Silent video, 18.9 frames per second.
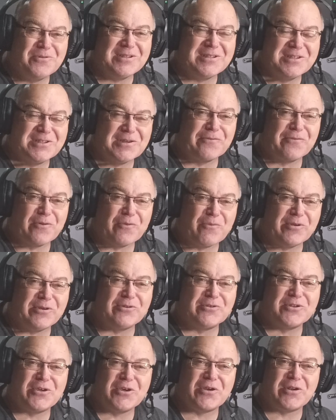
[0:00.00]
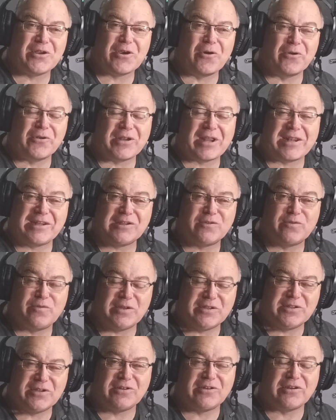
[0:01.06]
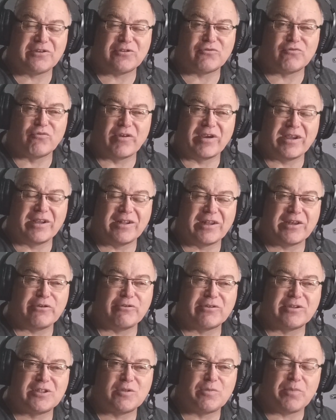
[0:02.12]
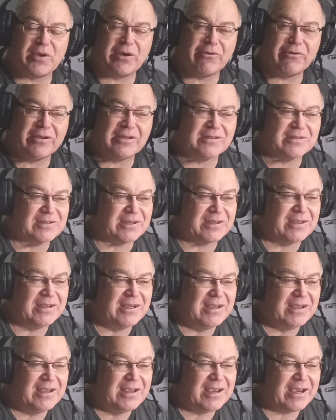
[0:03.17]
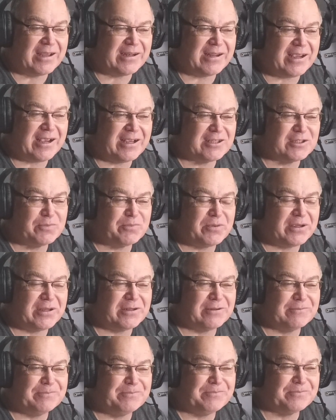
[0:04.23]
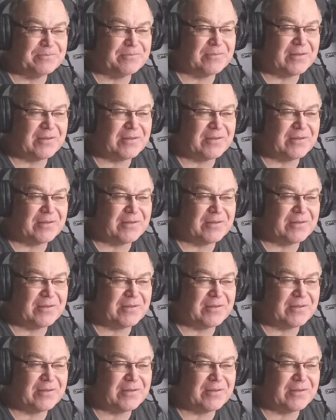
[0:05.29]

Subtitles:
always different when you turn it on and it's physical and it's real and you experience it. And it has been